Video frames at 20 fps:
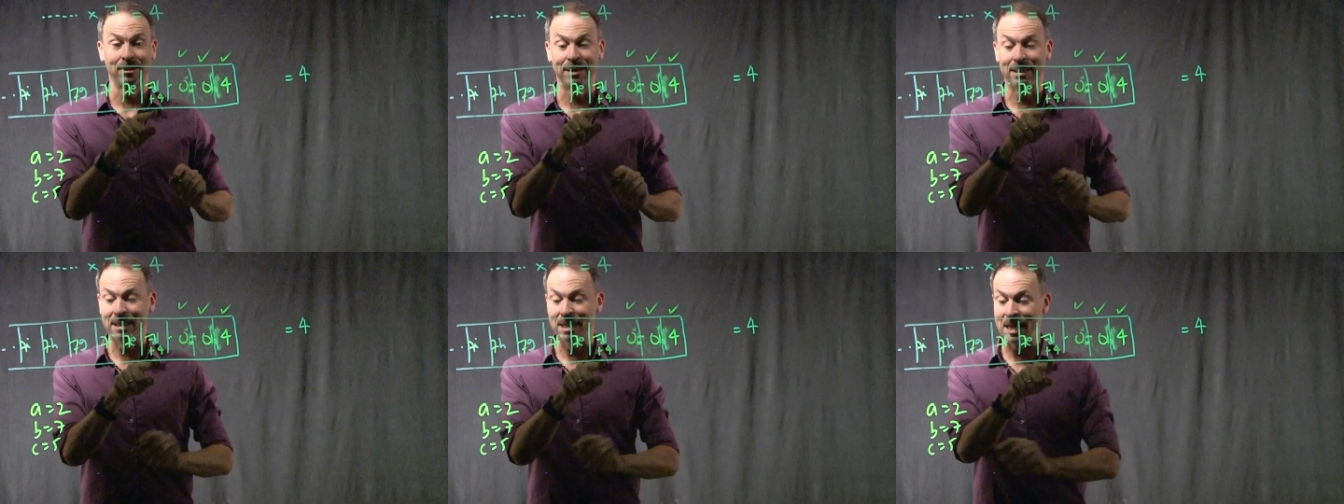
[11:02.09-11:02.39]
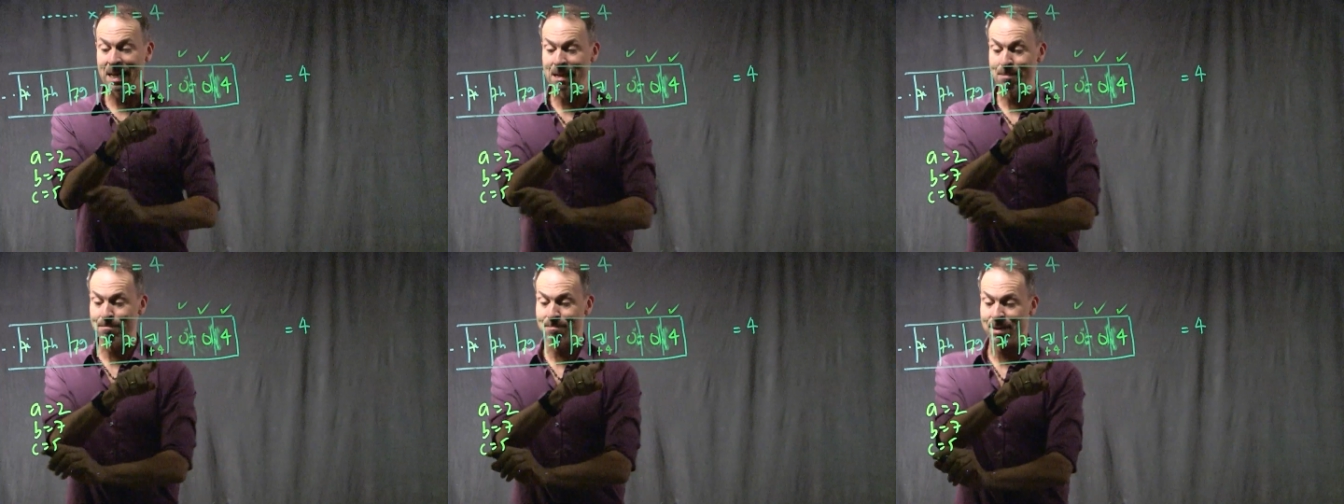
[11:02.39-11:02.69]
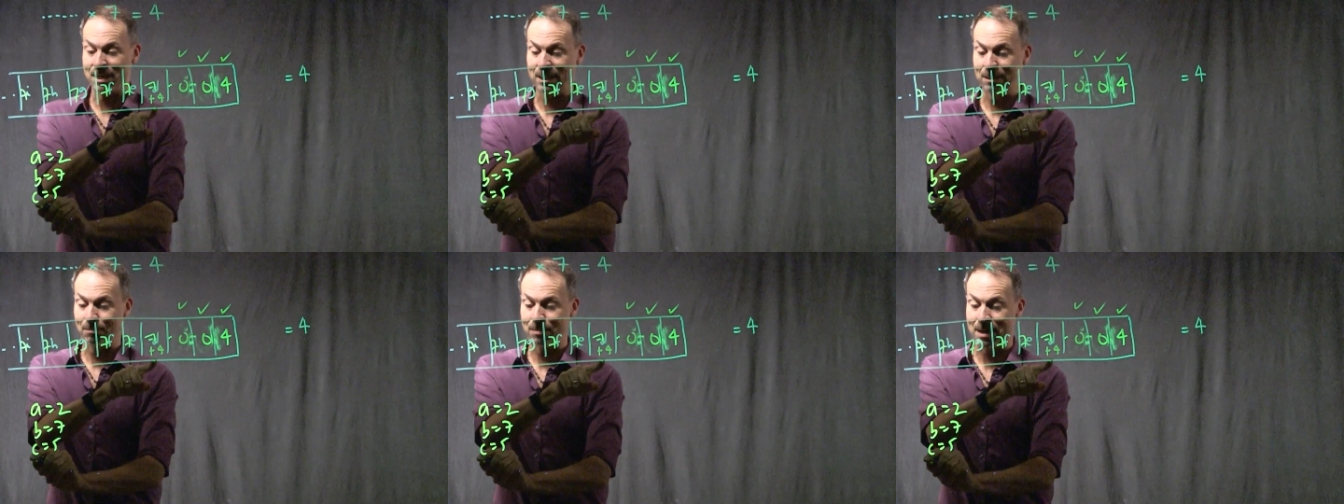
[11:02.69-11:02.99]
D
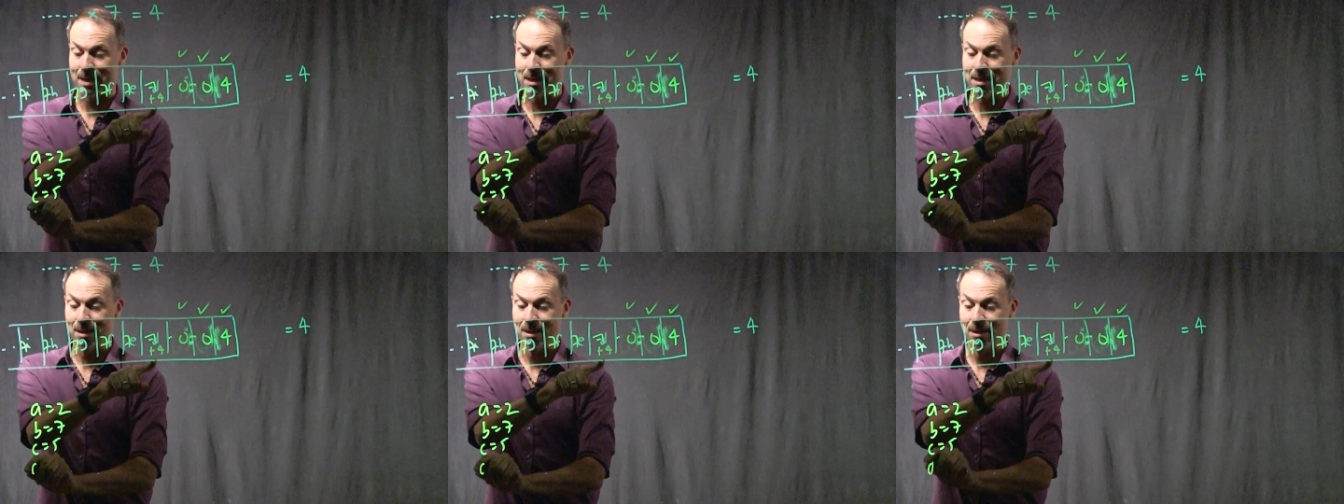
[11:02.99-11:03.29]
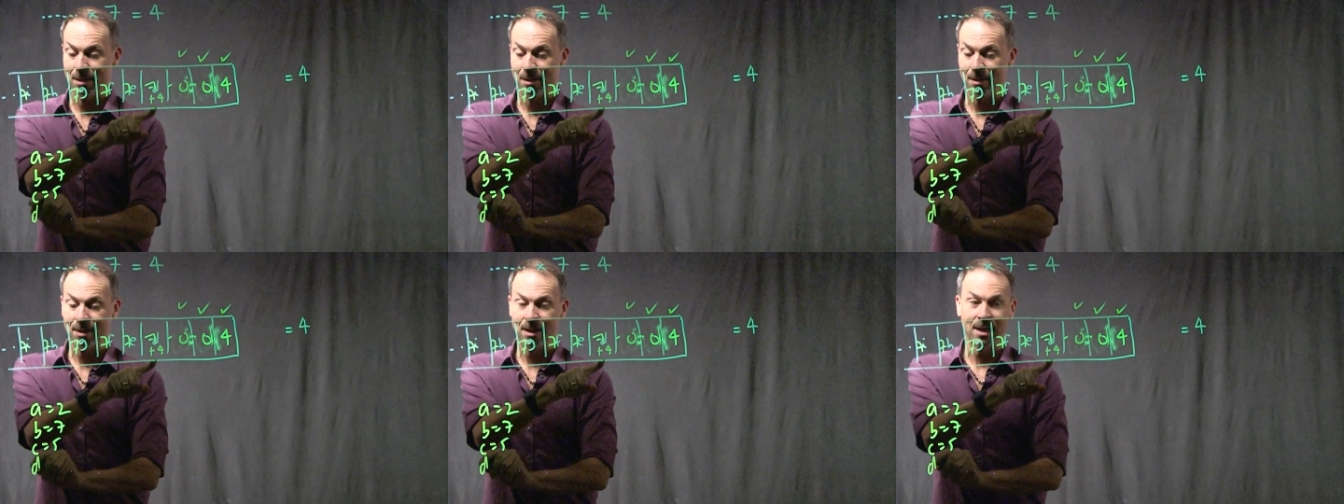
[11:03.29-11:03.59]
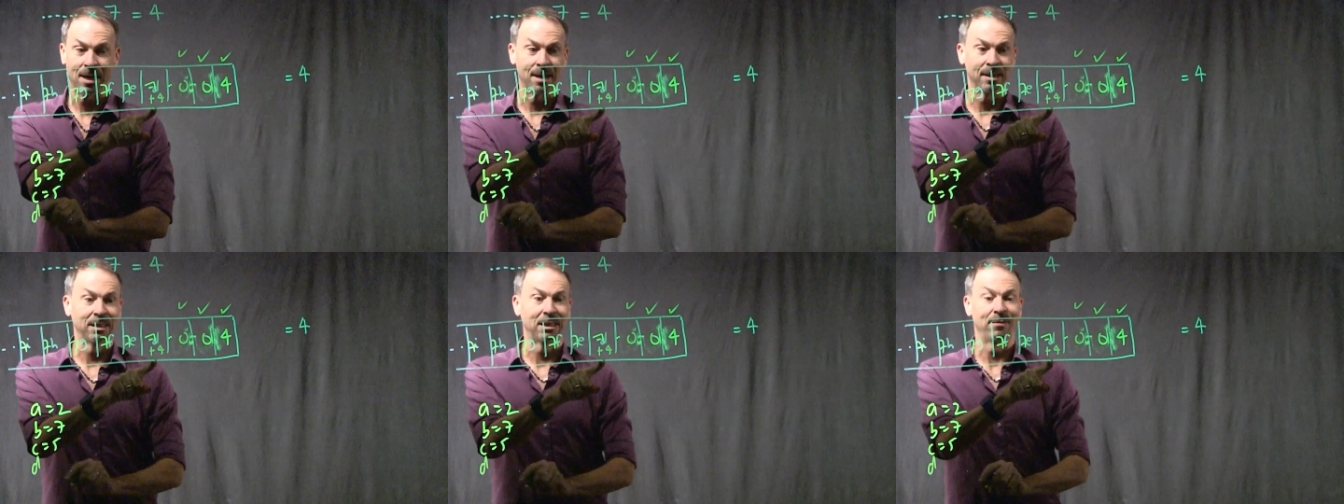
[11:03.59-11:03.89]
must be
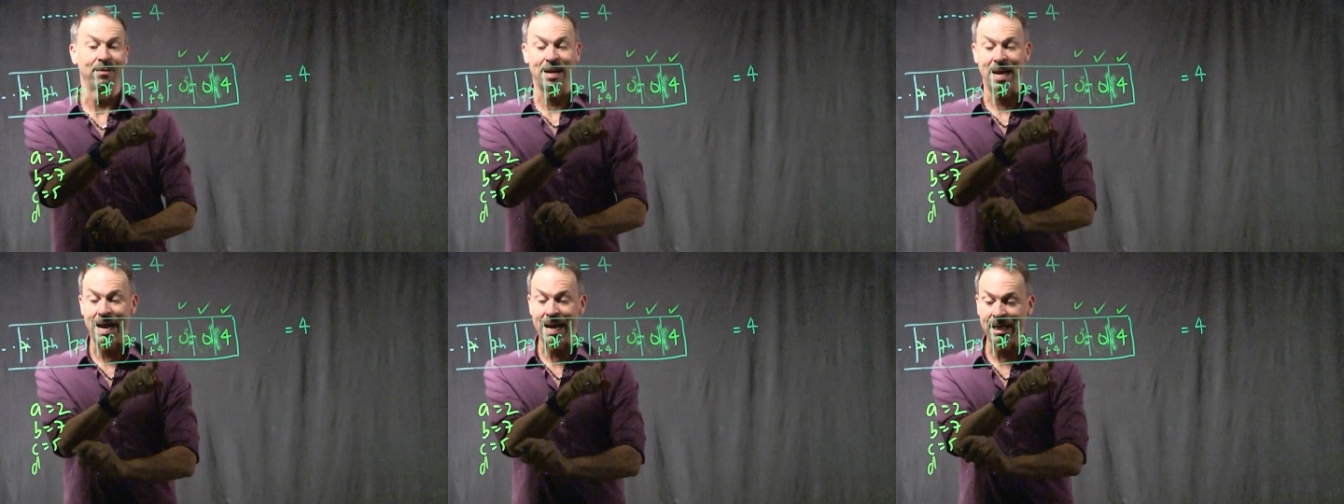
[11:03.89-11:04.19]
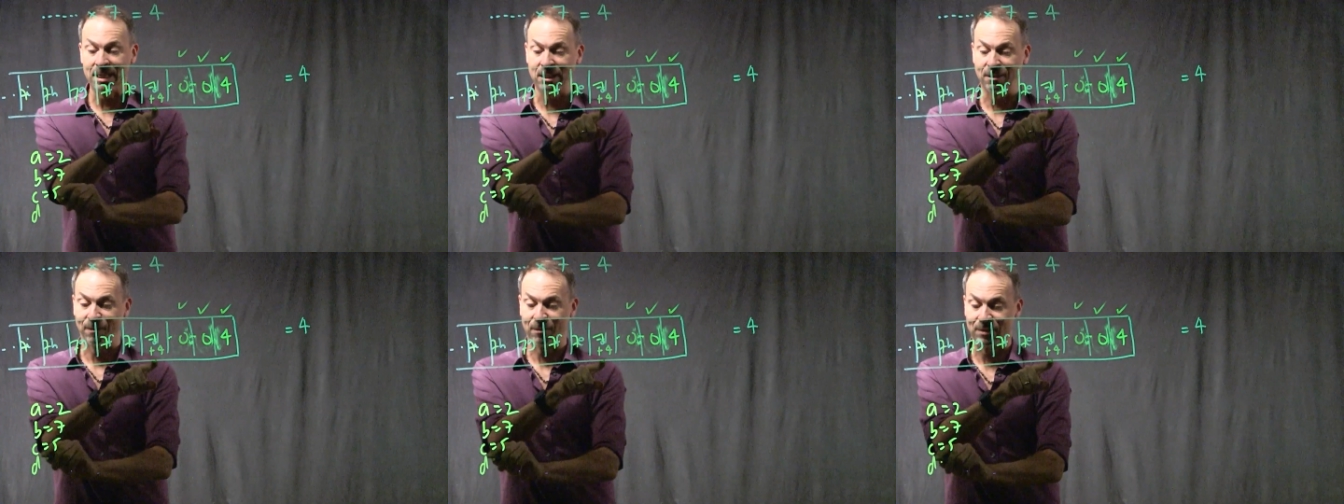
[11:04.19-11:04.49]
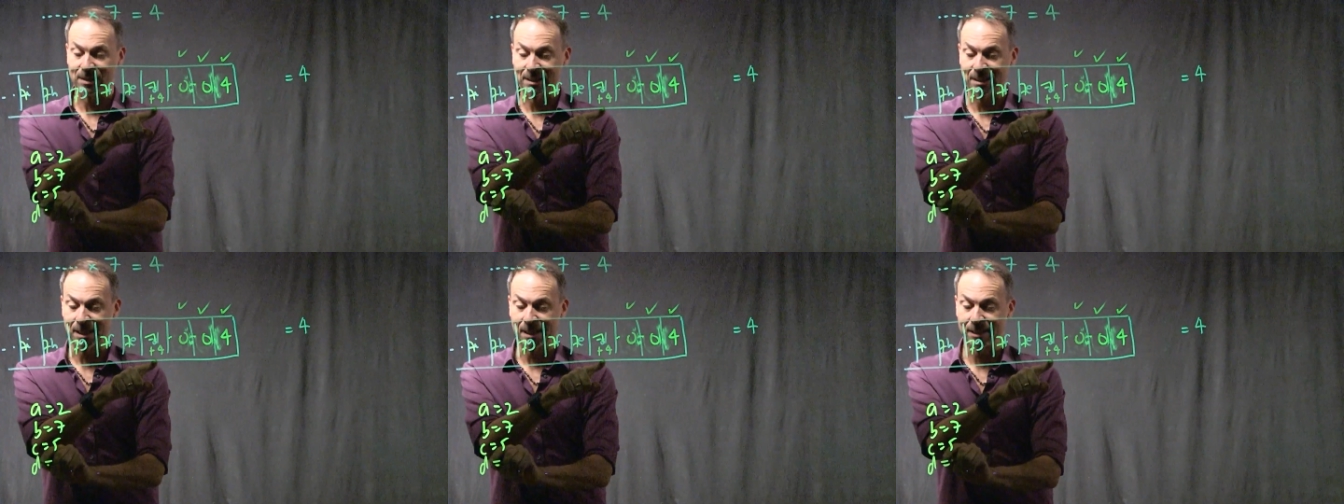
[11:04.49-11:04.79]
uh, 7 eighths of
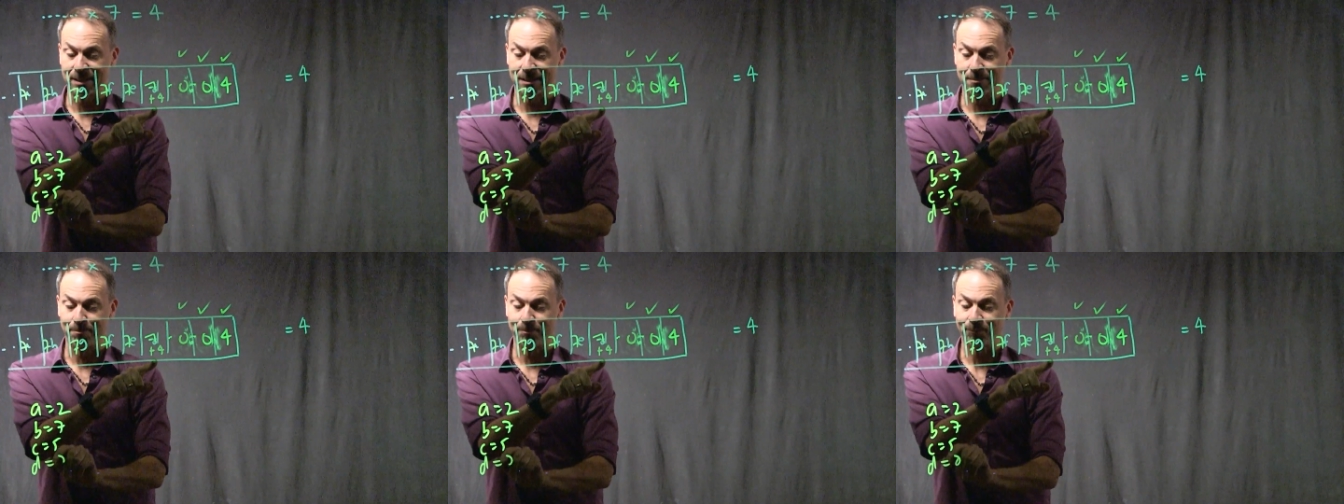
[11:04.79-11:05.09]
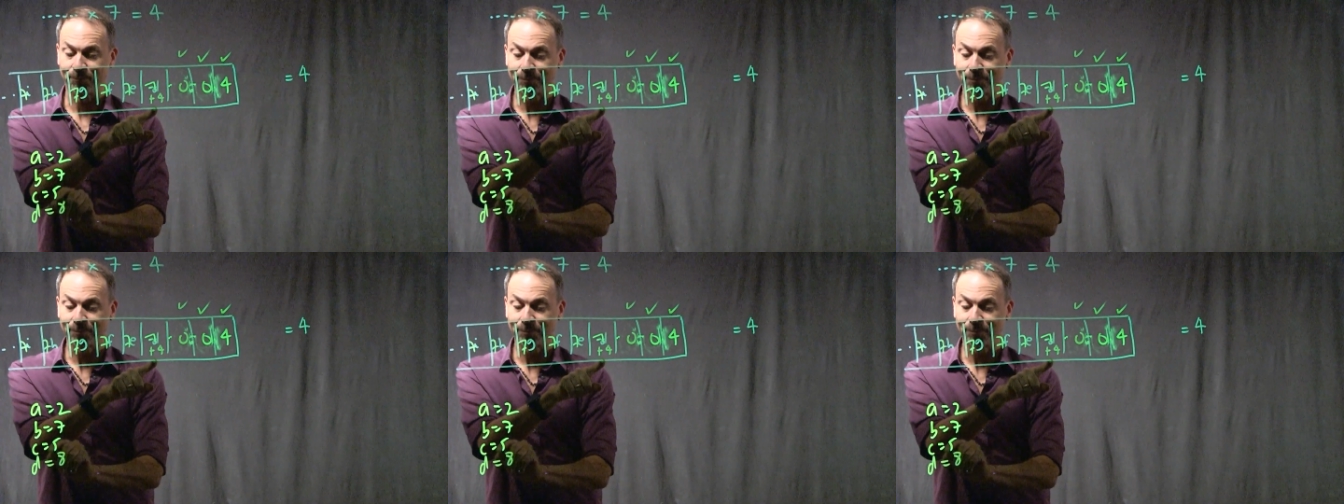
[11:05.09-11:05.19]
56.